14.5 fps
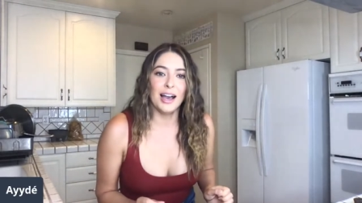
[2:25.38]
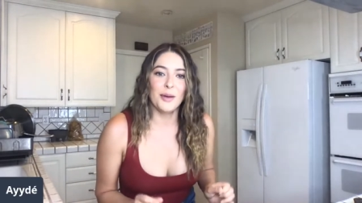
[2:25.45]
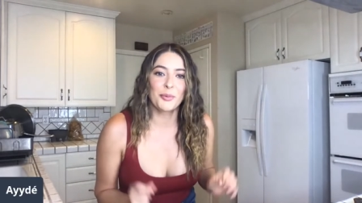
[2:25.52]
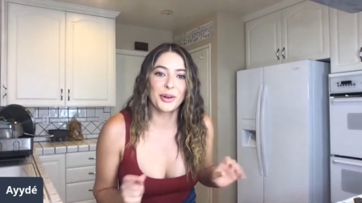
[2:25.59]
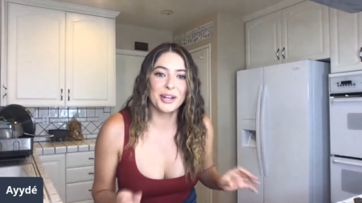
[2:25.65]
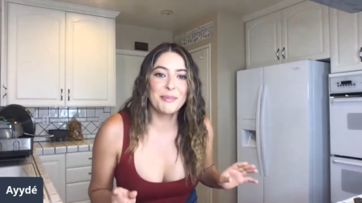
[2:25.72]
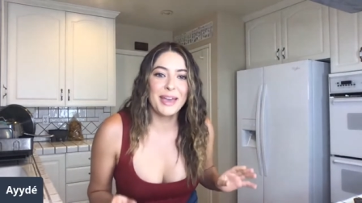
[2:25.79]

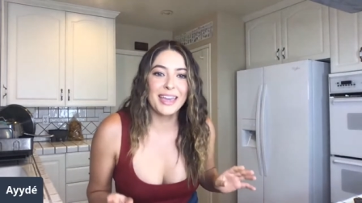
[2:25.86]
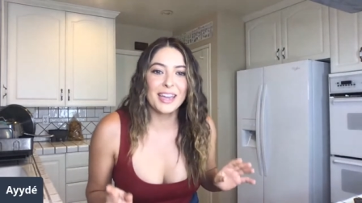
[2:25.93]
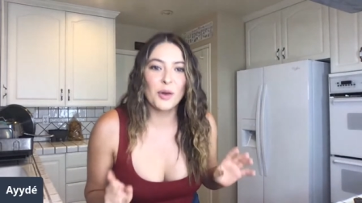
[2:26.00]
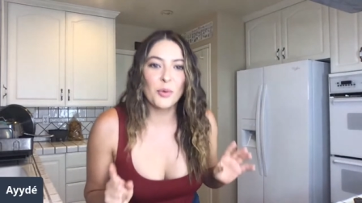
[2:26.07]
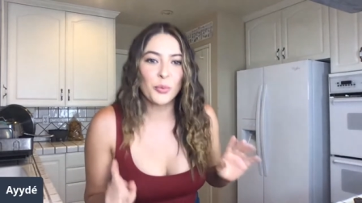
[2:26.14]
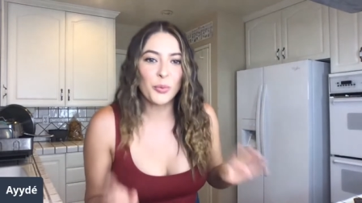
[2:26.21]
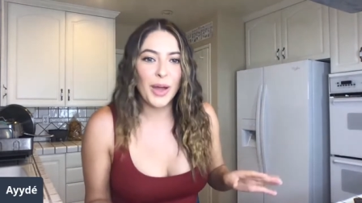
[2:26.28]
we're gonna make
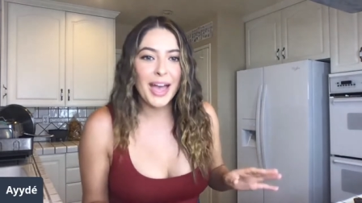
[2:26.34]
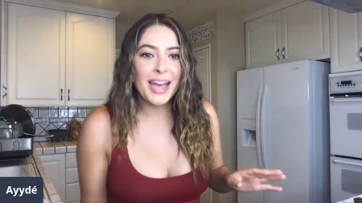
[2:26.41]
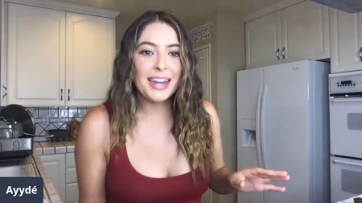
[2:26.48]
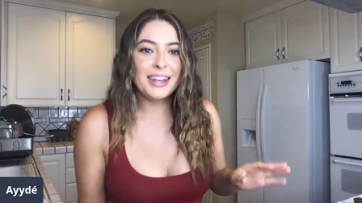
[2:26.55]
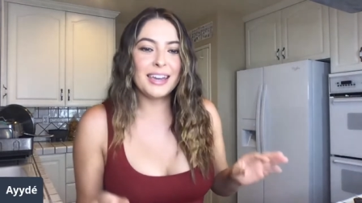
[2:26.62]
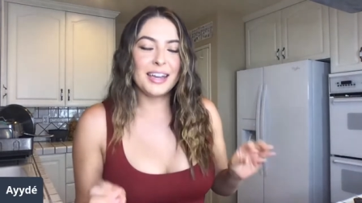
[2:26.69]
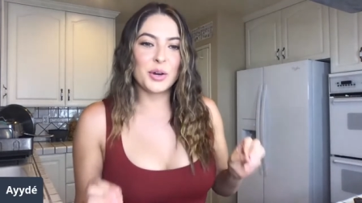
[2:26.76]

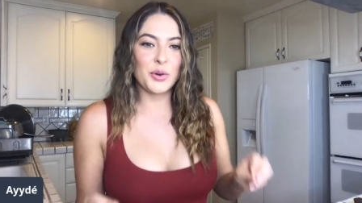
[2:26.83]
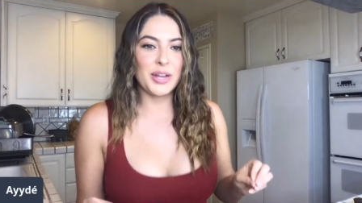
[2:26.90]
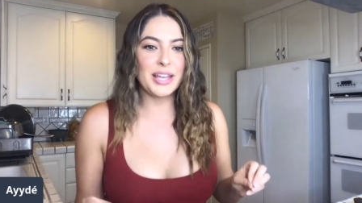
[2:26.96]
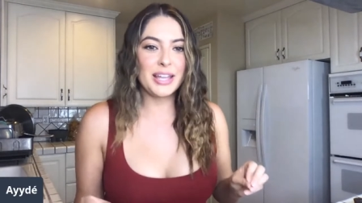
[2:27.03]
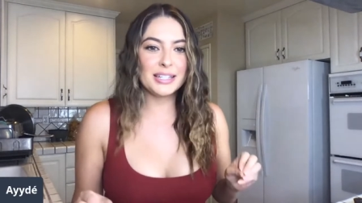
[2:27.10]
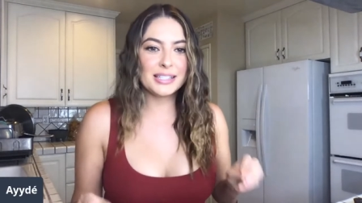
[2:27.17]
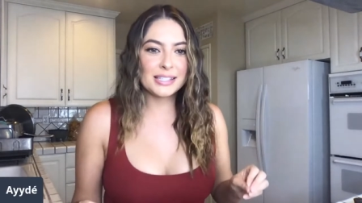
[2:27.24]
red and
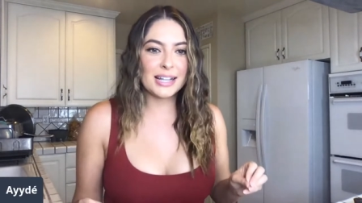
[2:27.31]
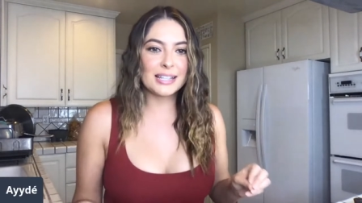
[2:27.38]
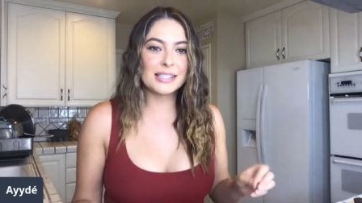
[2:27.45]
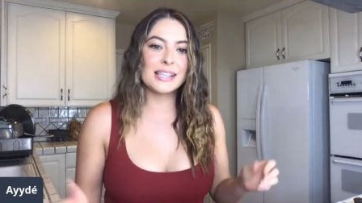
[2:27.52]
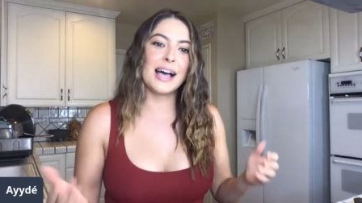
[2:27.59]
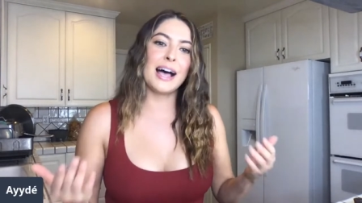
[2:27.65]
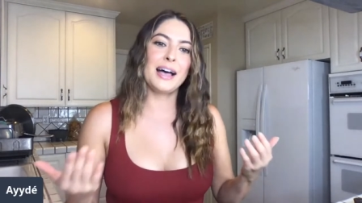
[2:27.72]
green
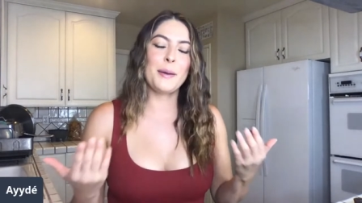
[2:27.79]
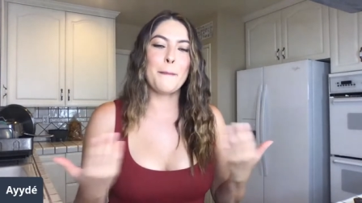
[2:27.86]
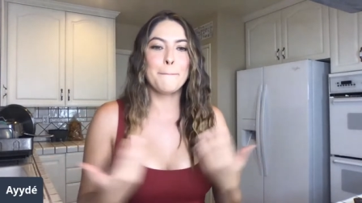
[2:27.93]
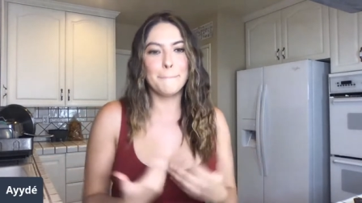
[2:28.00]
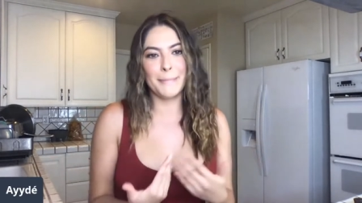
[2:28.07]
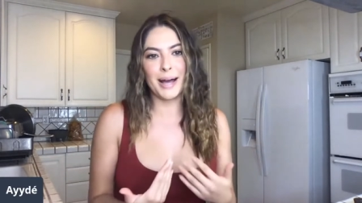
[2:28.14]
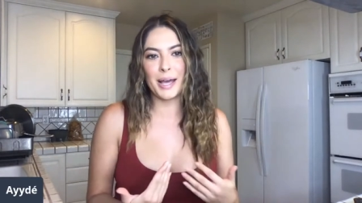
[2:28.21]
salsa
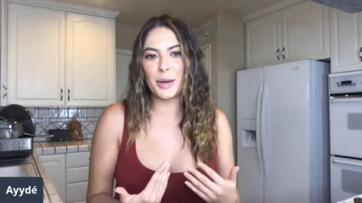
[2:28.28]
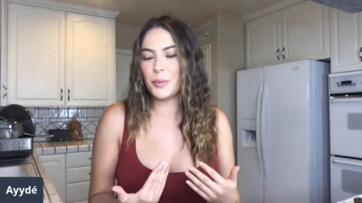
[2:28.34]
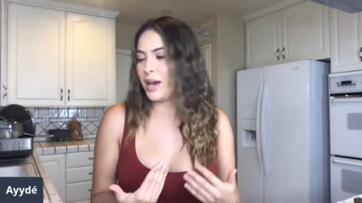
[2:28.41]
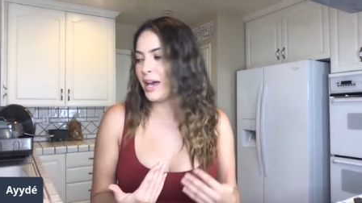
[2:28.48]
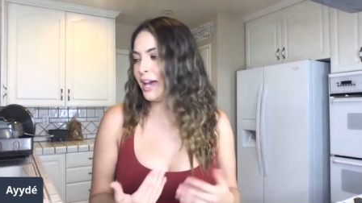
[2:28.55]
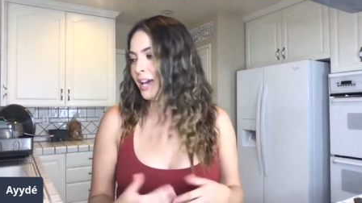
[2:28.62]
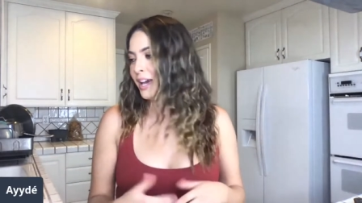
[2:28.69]
my
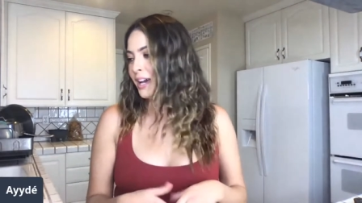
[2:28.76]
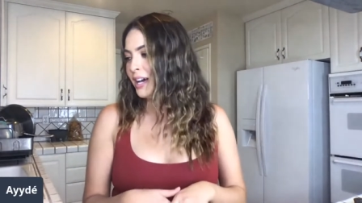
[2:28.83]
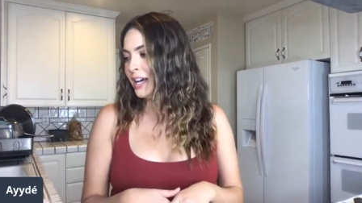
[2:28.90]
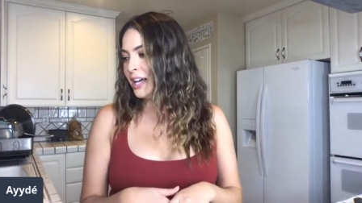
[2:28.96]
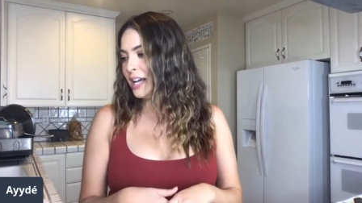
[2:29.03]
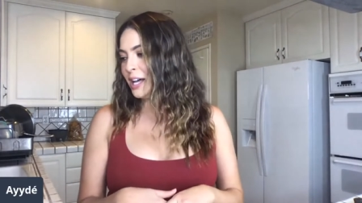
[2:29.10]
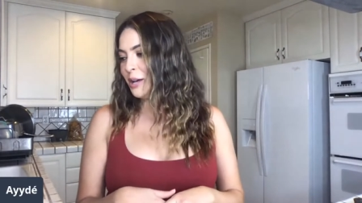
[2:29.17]
way.
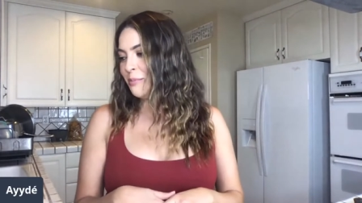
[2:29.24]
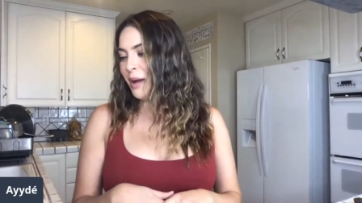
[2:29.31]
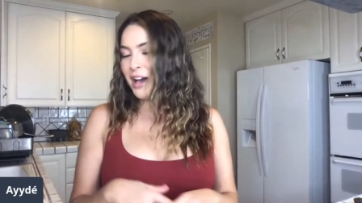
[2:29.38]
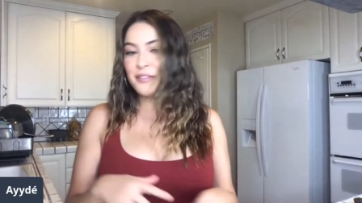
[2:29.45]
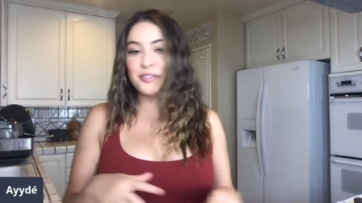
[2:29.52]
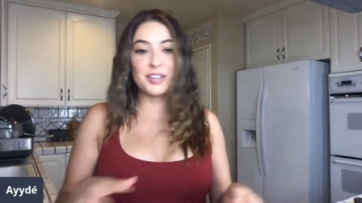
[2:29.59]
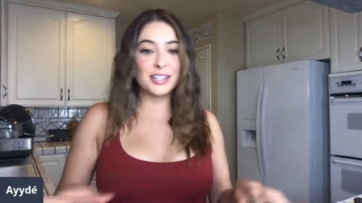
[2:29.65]
Um,
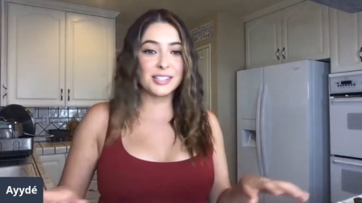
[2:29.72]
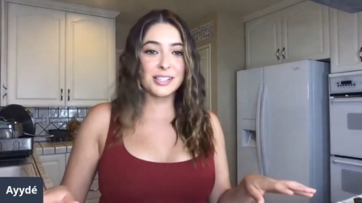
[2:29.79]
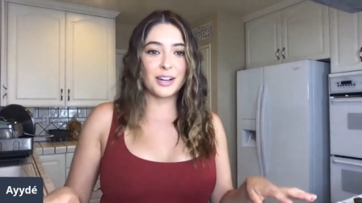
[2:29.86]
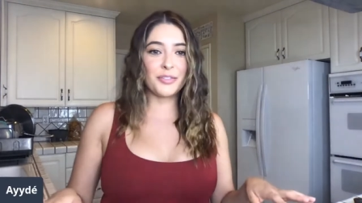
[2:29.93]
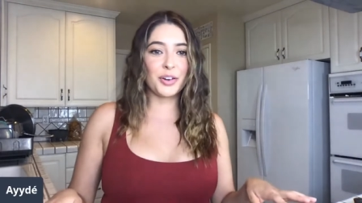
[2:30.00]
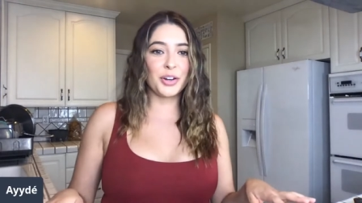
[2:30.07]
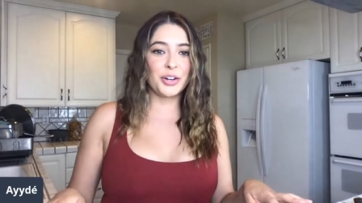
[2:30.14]
I've
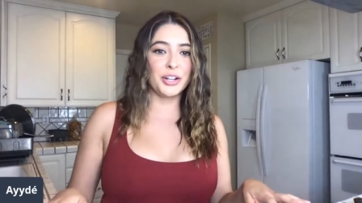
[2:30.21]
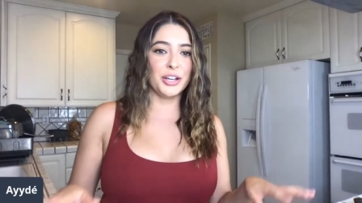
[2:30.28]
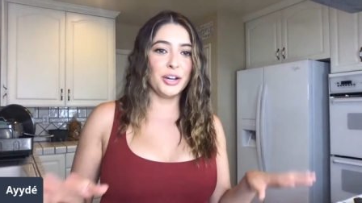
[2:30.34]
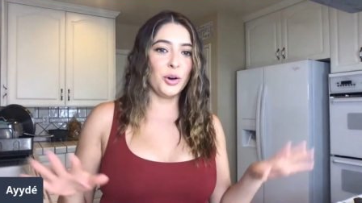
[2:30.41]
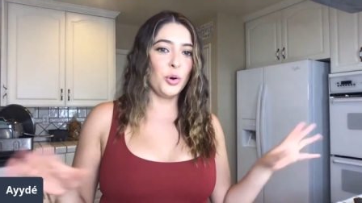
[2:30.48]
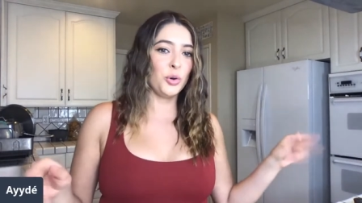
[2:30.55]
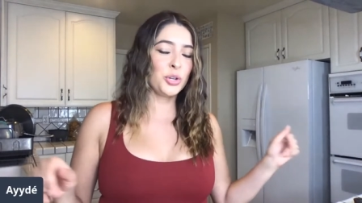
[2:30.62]
discovered
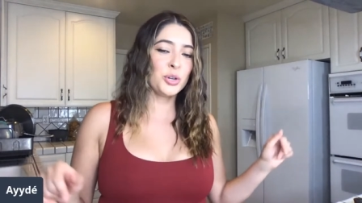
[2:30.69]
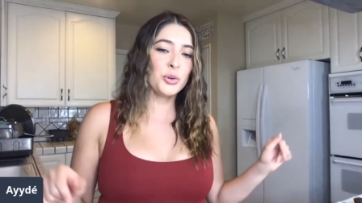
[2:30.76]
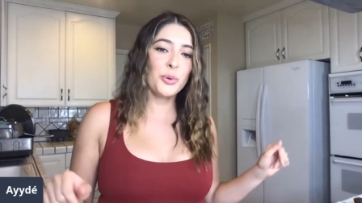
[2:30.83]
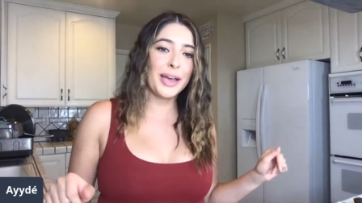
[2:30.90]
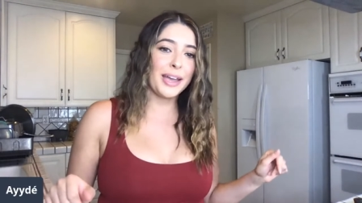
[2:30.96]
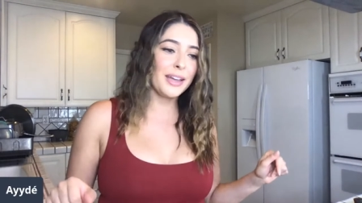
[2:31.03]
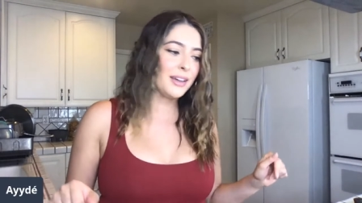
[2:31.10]
a whole new
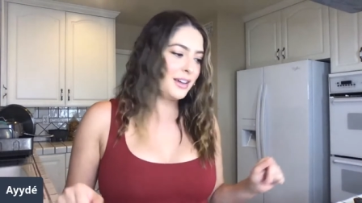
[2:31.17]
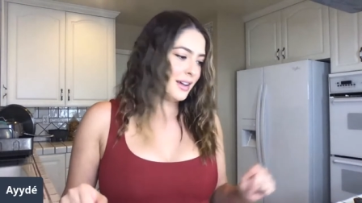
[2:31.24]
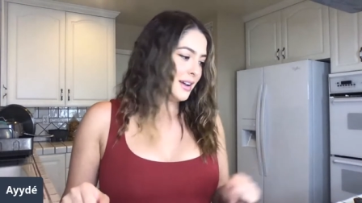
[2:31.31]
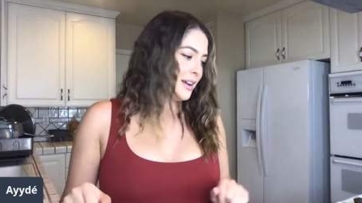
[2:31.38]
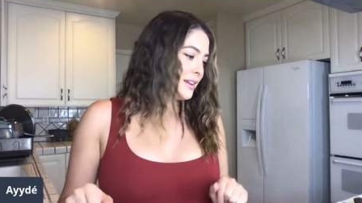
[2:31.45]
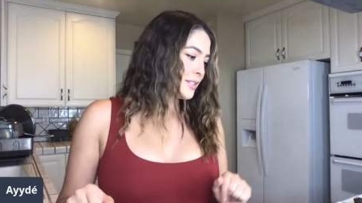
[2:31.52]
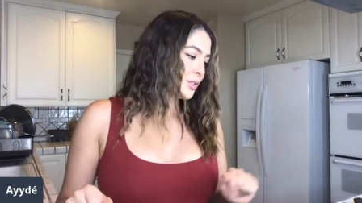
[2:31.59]
way,
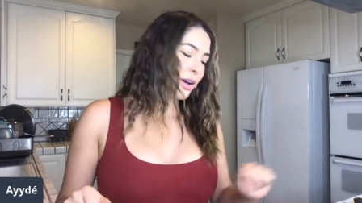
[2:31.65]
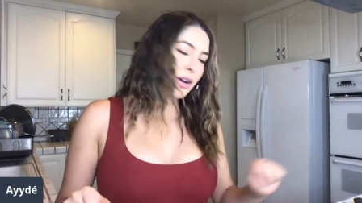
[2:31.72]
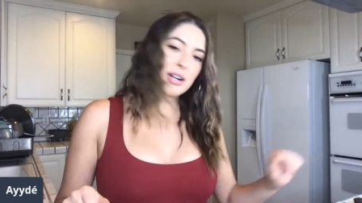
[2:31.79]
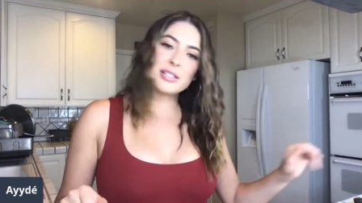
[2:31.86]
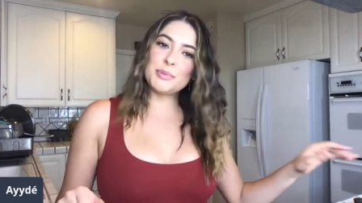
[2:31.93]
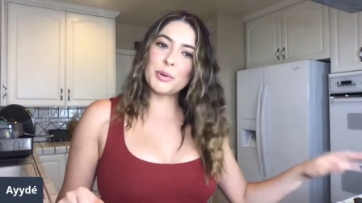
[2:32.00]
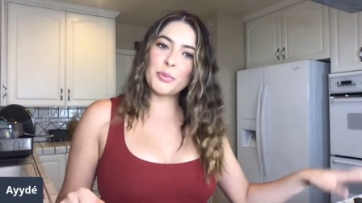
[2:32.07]
so I don't
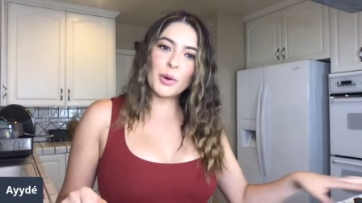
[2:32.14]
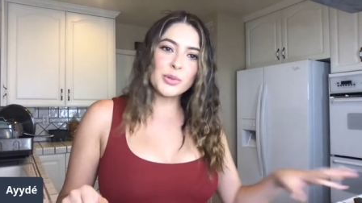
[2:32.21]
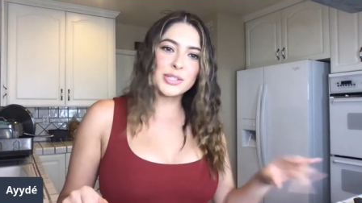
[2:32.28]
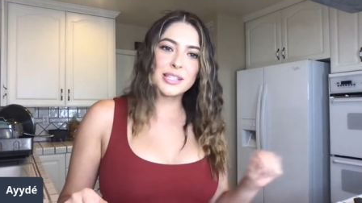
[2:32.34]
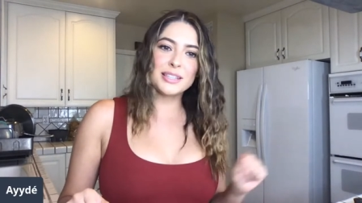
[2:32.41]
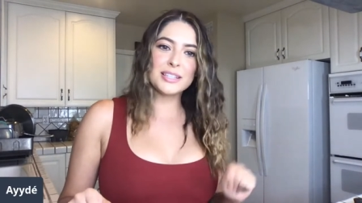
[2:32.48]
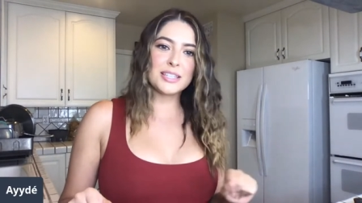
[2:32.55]
have to be
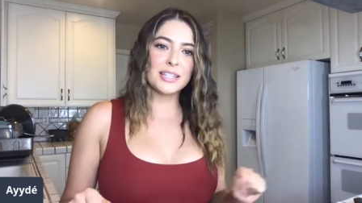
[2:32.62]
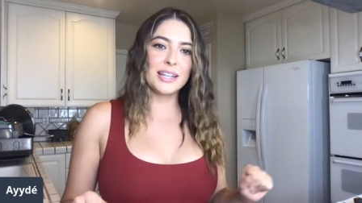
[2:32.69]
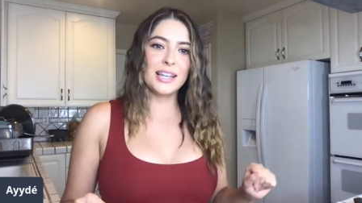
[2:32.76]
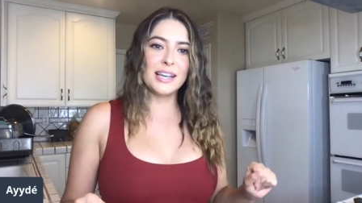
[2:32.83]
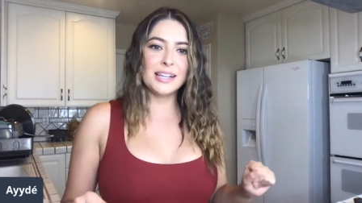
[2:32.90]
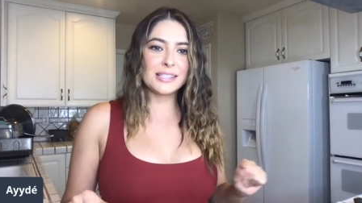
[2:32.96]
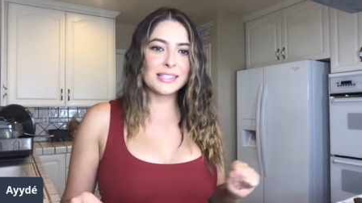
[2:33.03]
roasting the
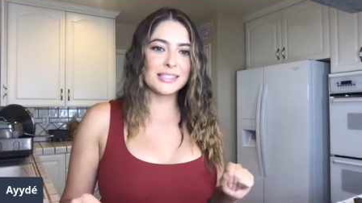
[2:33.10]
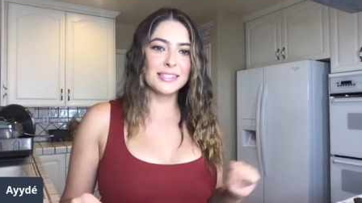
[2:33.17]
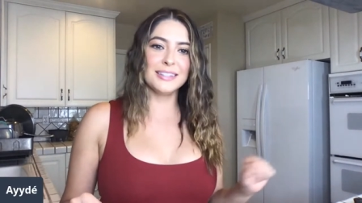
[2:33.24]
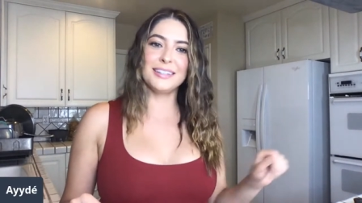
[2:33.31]
chiles